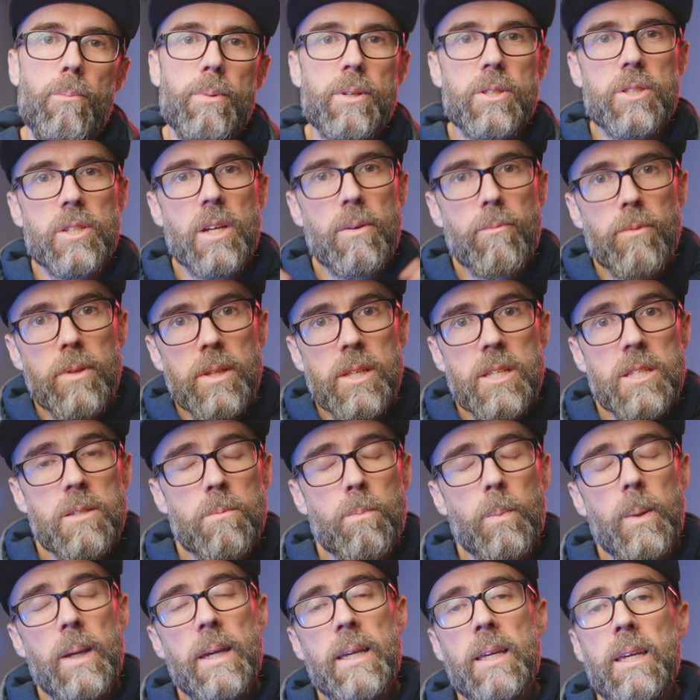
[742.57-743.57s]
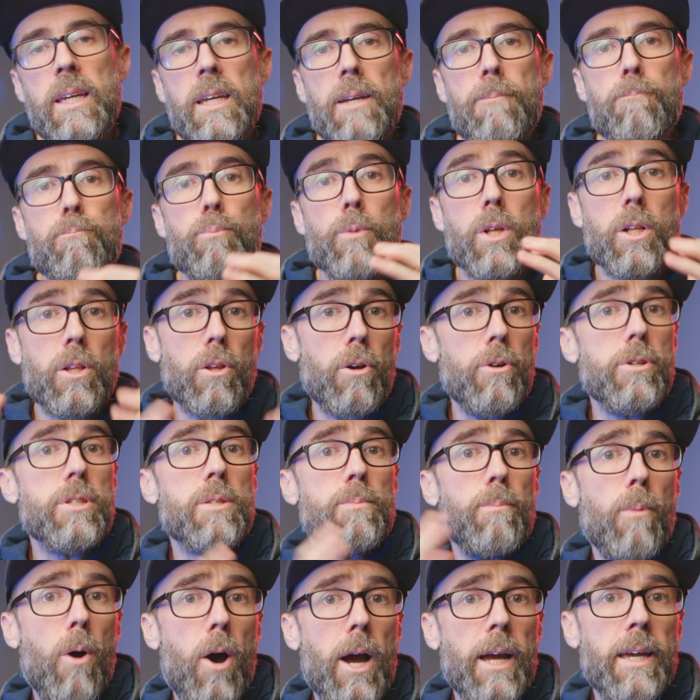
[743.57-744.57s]
But generally speaking,
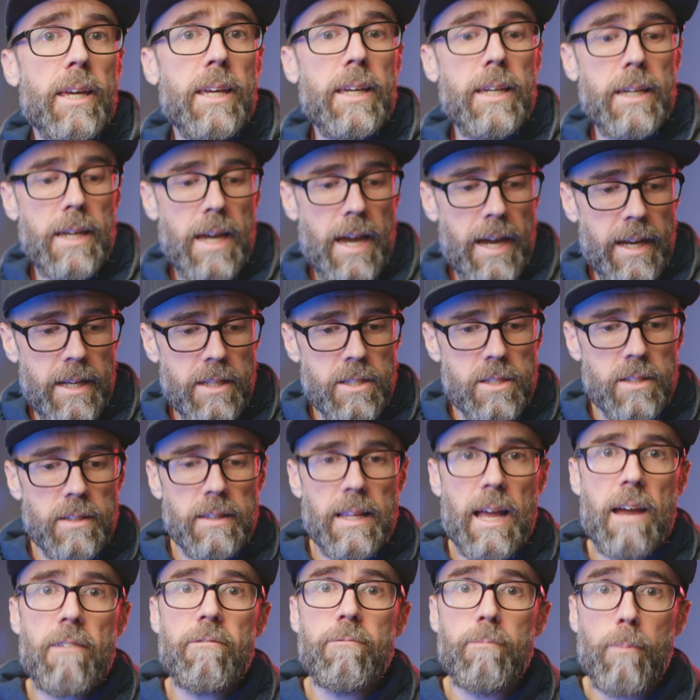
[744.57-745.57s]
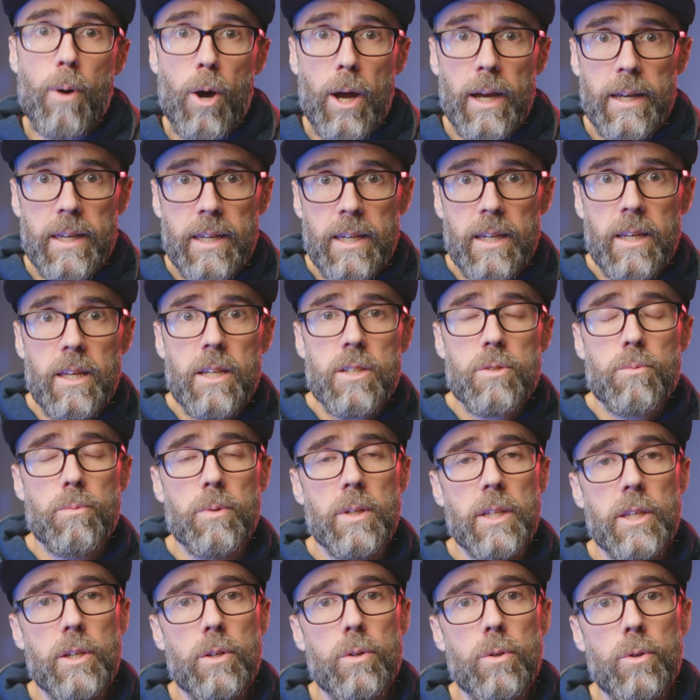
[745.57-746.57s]
close miking and lav miking is
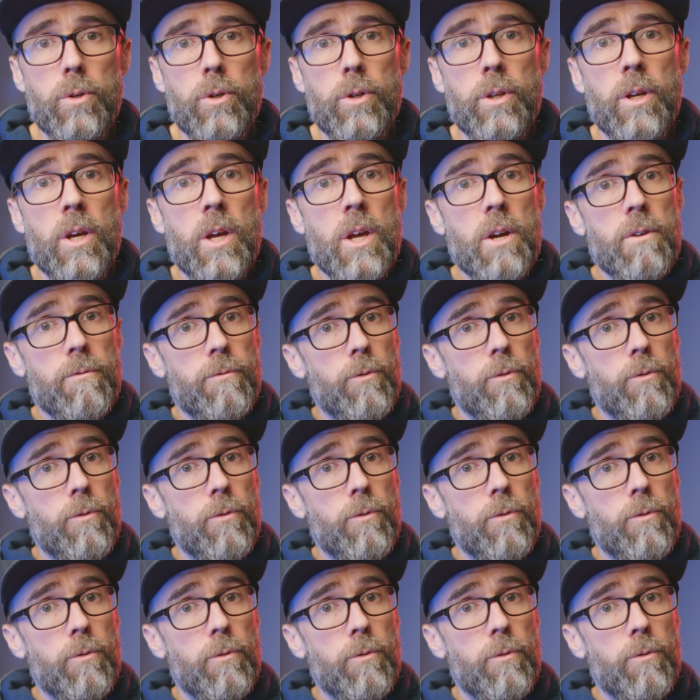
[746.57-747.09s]
really good